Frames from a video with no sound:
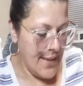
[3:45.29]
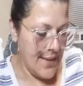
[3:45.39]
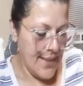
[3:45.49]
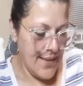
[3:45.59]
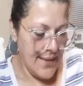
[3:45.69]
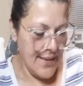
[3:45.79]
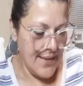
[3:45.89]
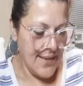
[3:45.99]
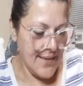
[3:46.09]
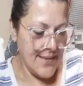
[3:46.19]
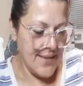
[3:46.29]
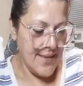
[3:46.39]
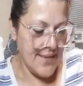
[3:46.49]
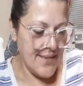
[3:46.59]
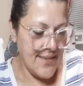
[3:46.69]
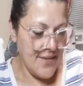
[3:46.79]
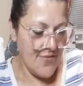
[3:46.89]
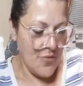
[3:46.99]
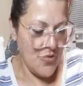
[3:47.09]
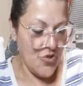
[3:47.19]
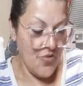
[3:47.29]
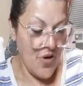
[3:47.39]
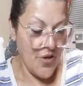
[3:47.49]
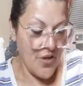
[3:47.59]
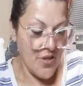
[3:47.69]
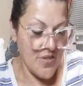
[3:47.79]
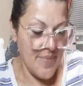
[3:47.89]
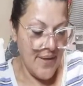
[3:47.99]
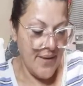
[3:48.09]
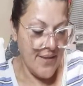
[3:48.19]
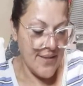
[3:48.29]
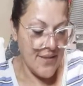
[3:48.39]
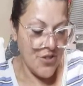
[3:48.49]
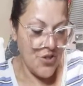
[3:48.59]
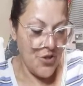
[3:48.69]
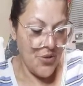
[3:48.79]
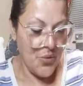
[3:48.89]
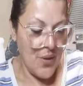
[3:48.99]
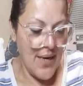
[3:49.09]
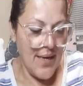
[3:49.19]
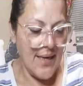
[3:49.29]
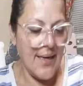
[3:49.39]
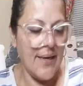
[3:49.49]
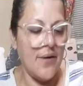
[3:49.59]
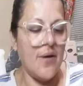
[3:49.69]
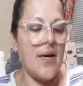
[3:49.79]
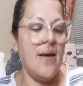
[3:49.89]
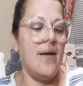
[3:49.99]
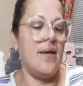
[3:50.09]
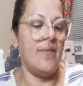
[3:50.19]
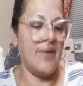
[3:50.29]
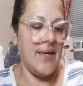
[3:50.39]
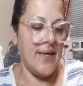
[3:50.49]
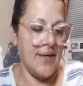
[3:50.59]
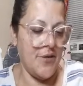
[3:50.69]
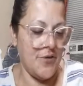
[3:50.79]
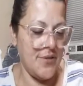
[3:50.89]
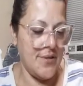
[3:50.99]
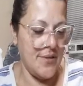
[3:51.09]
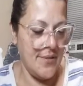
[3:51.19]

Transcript: And then the next thing I see is from Gerard Cosmetics, Eternal Eyeliner. I love eyeliners.